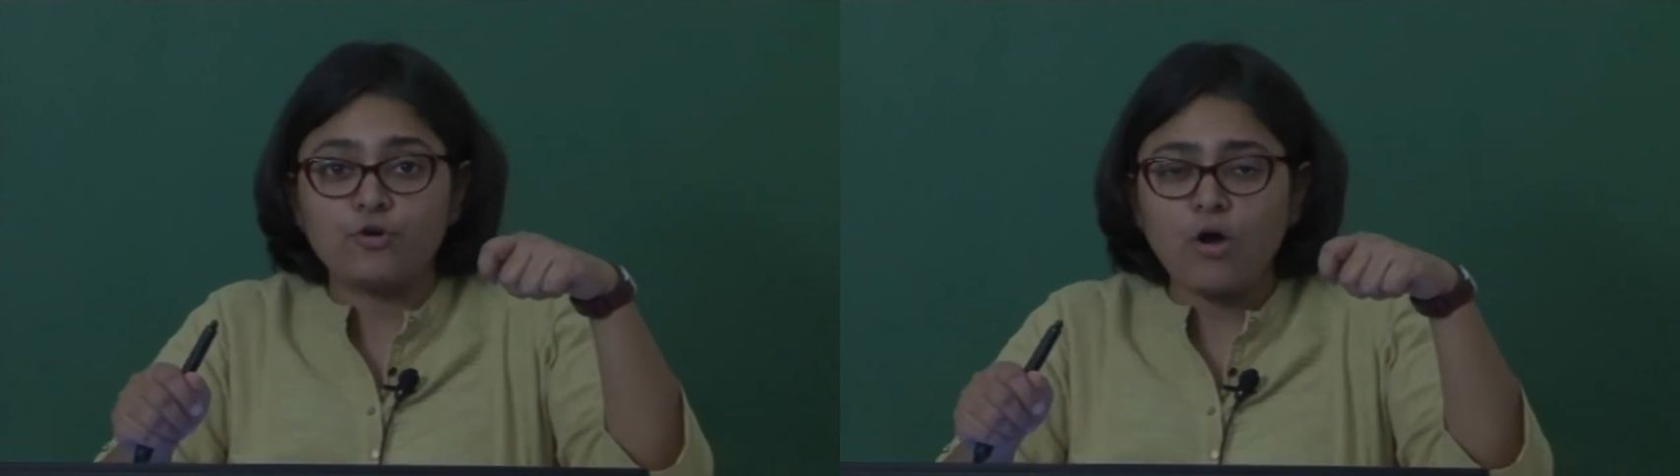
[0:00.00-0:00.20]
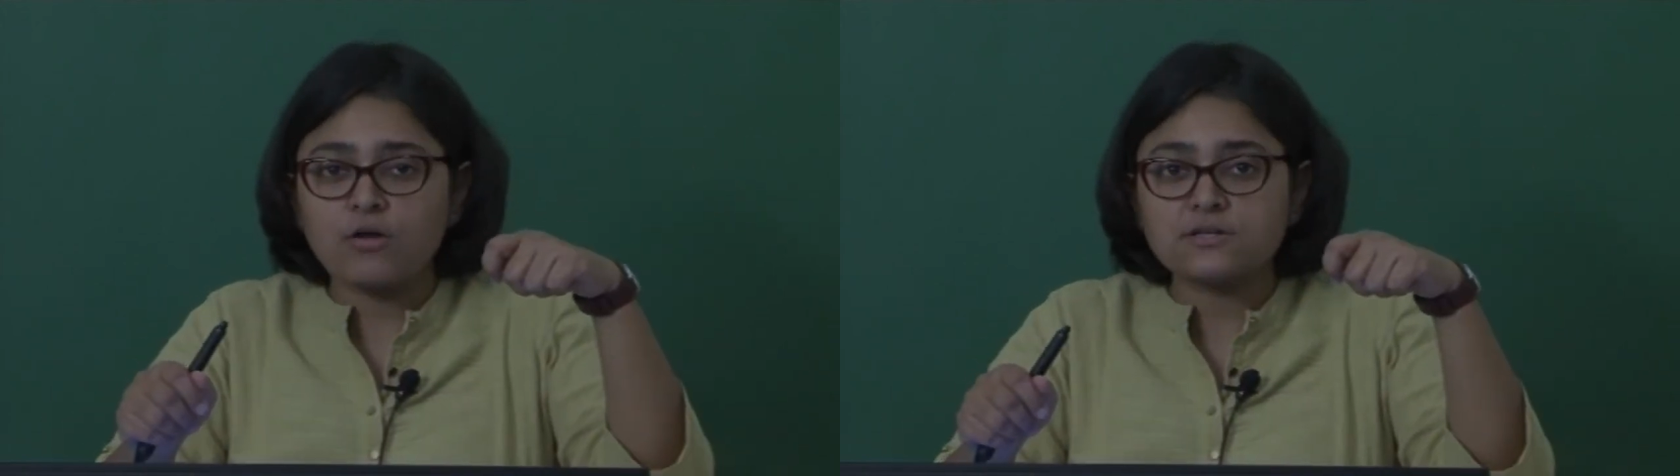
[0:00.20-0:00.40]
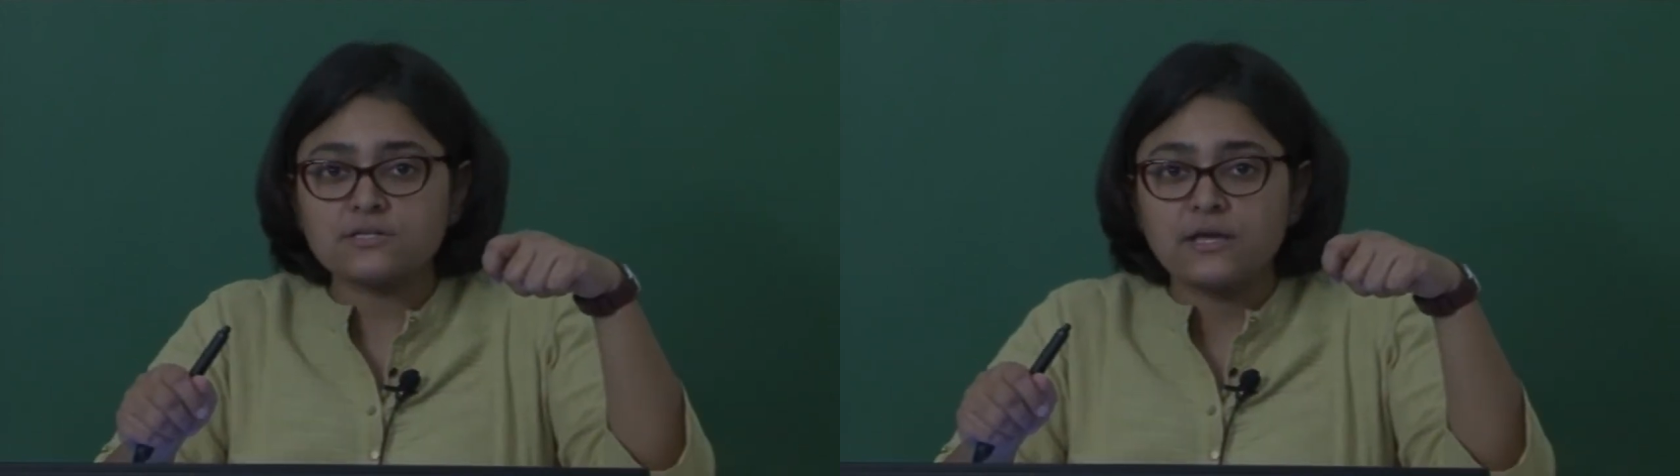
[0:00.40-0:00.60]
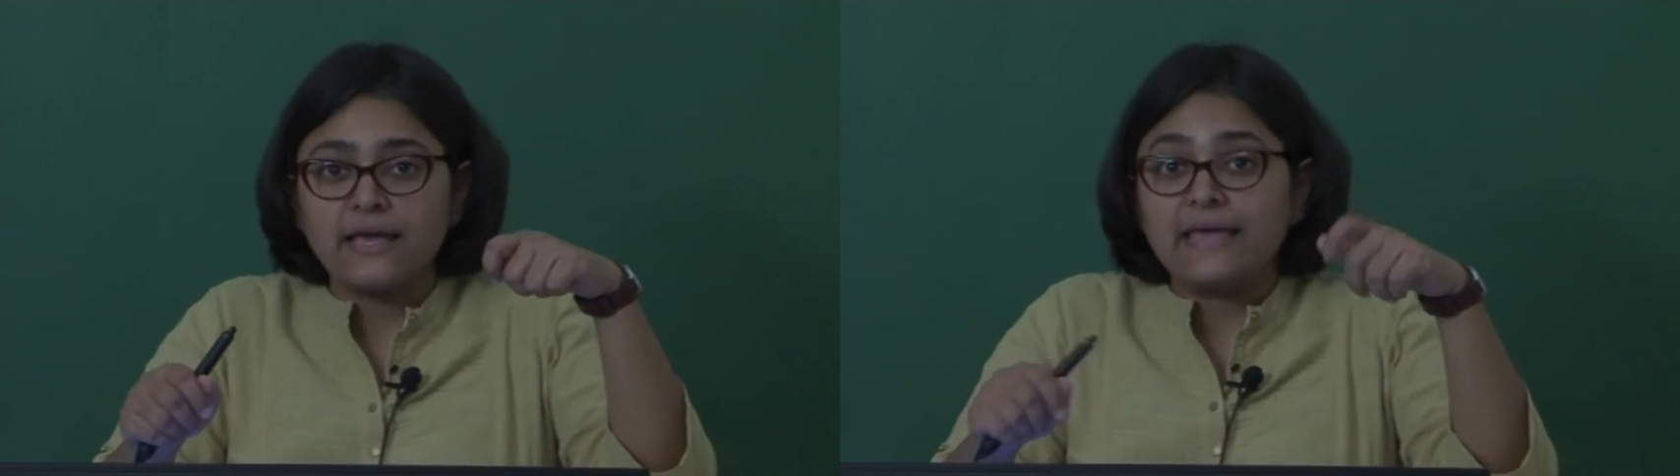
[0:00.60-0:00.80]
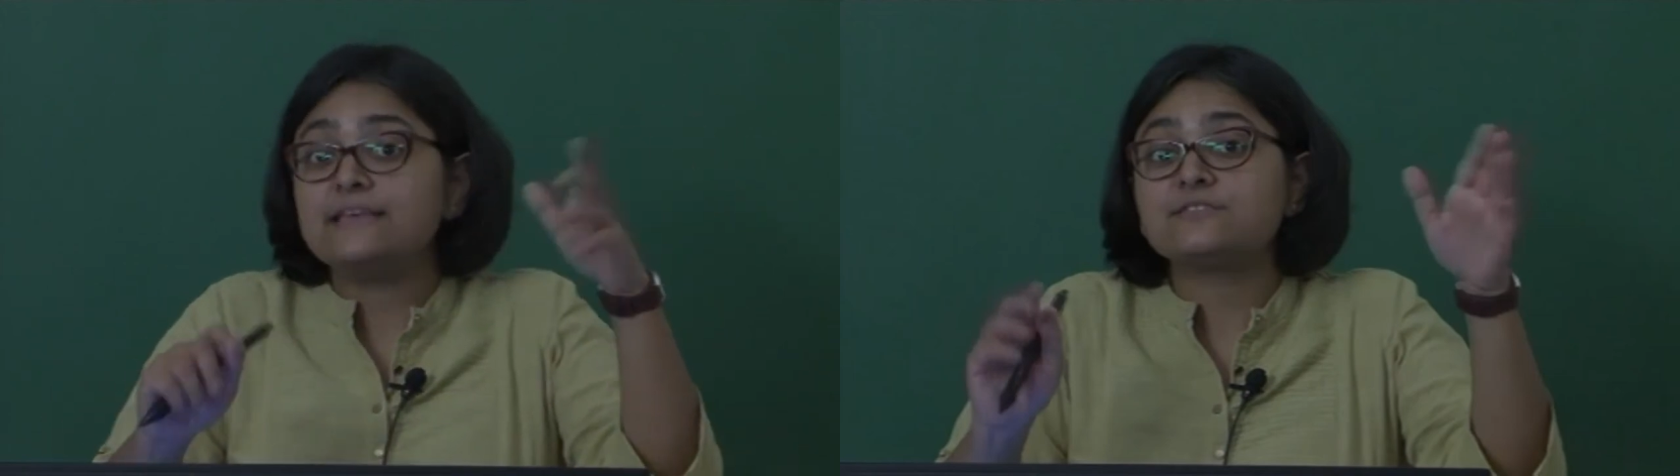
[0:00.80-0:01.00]
not
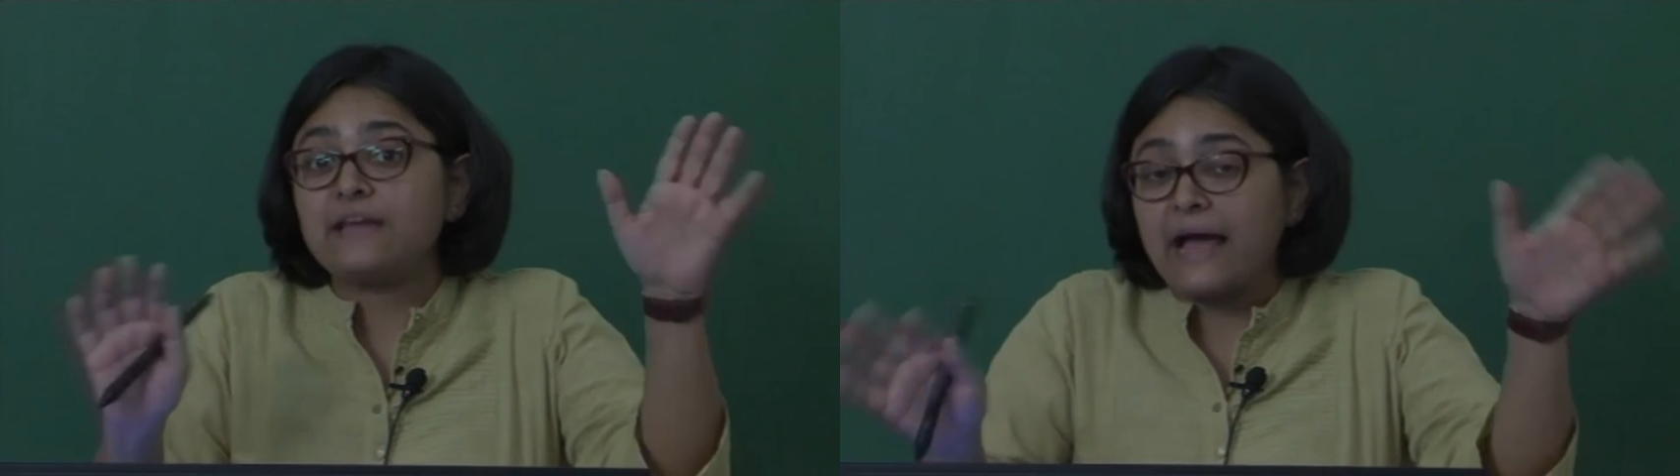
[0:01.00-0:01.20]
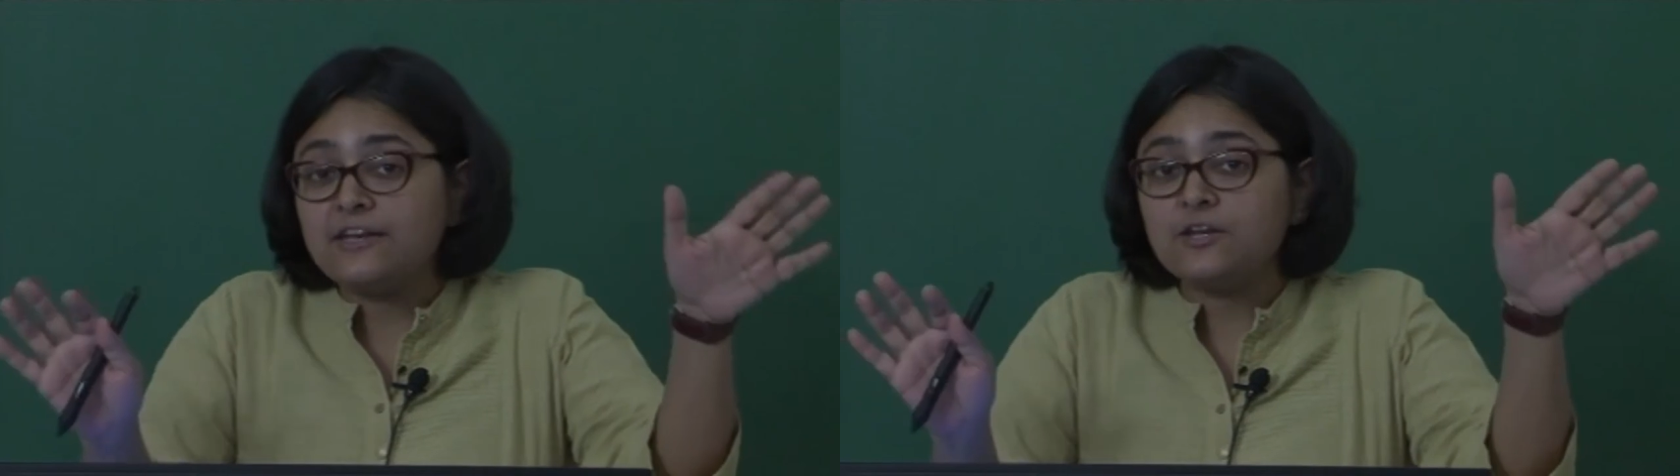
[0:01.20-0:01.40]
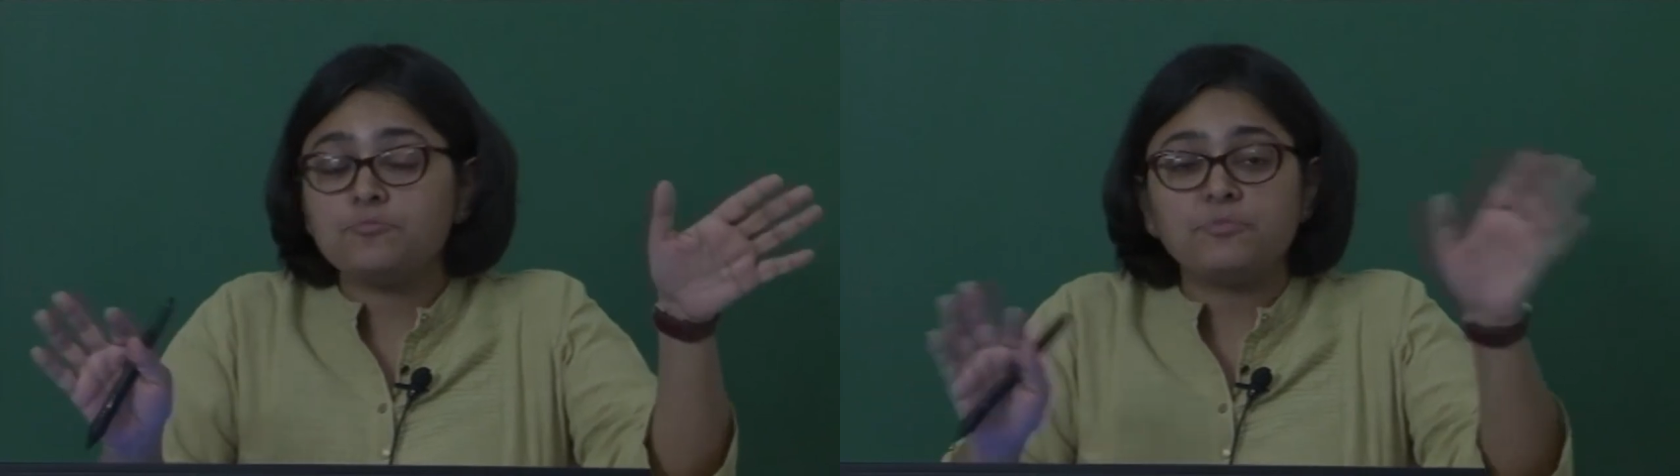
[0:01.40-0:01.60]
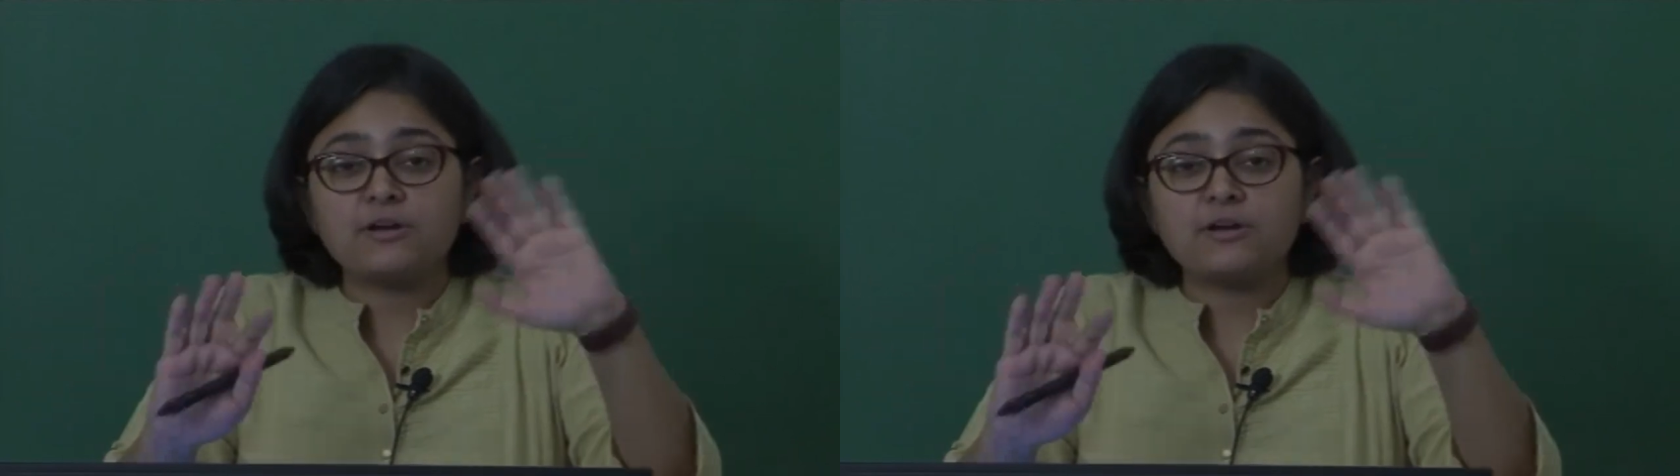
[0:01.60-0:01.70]
is random,